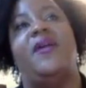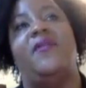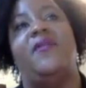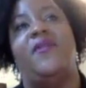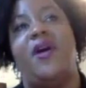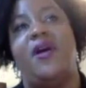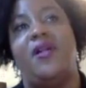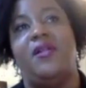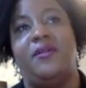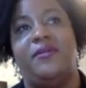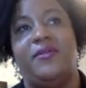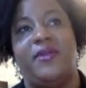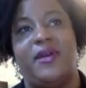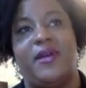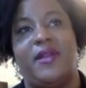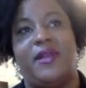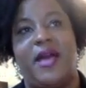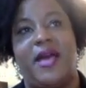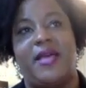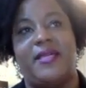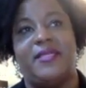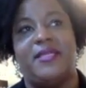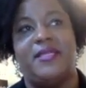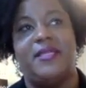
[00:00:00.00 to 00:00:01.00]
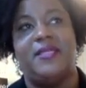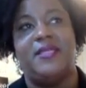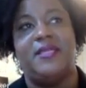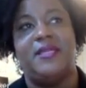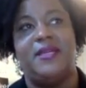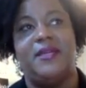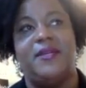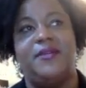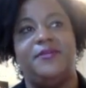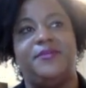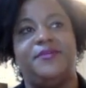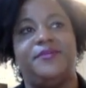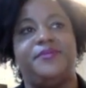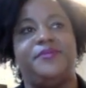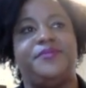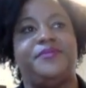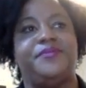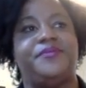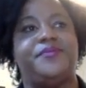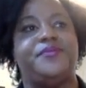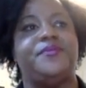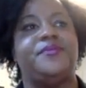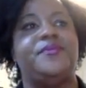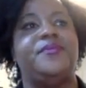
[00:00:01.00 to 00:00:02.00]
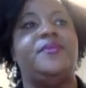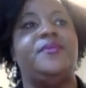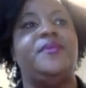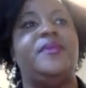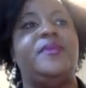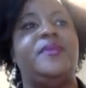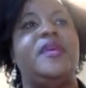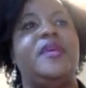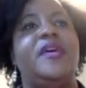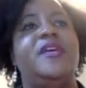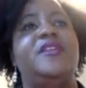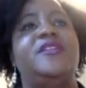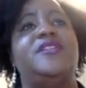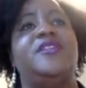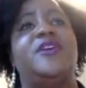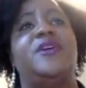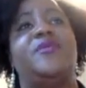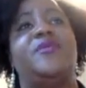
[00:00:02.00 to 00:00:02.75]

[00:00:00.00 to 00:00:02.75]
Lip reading: all of the classes here. And so